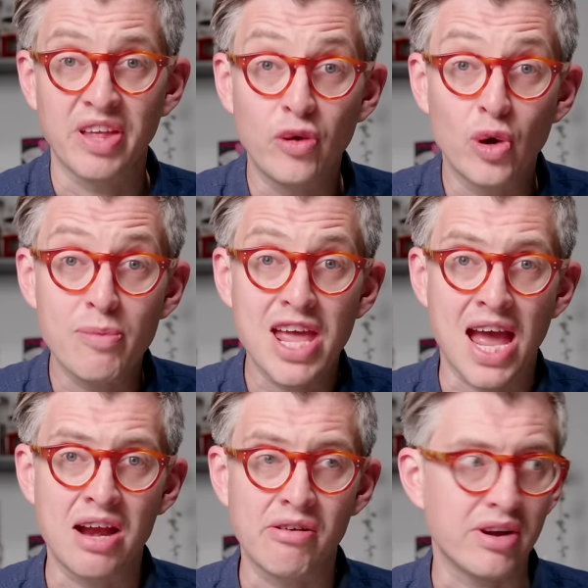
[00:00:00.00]
If you want
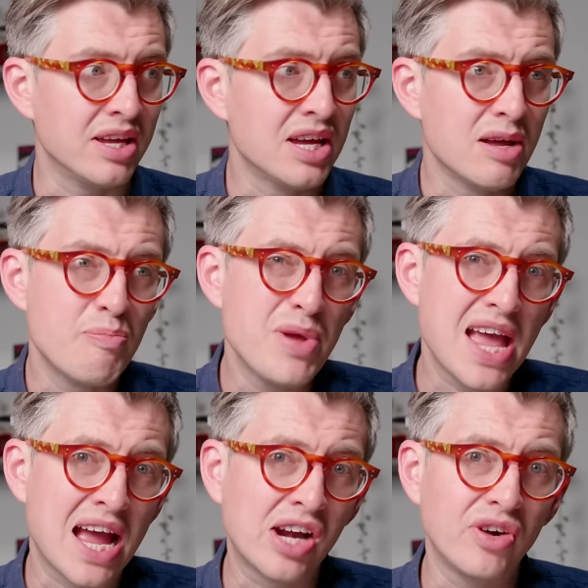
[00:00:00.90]
to
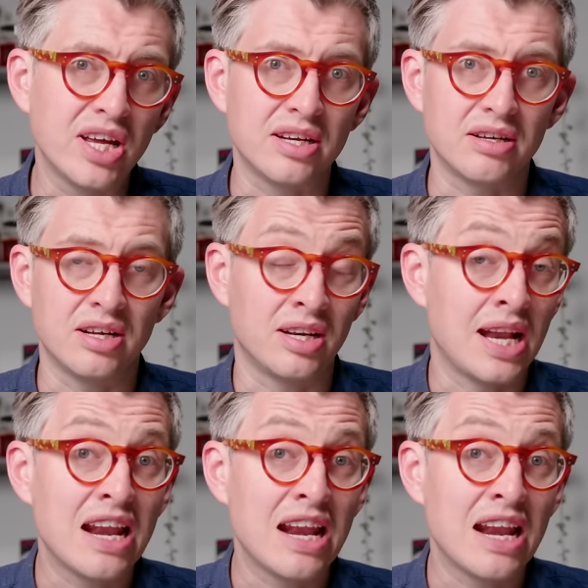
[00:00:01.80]
be angry at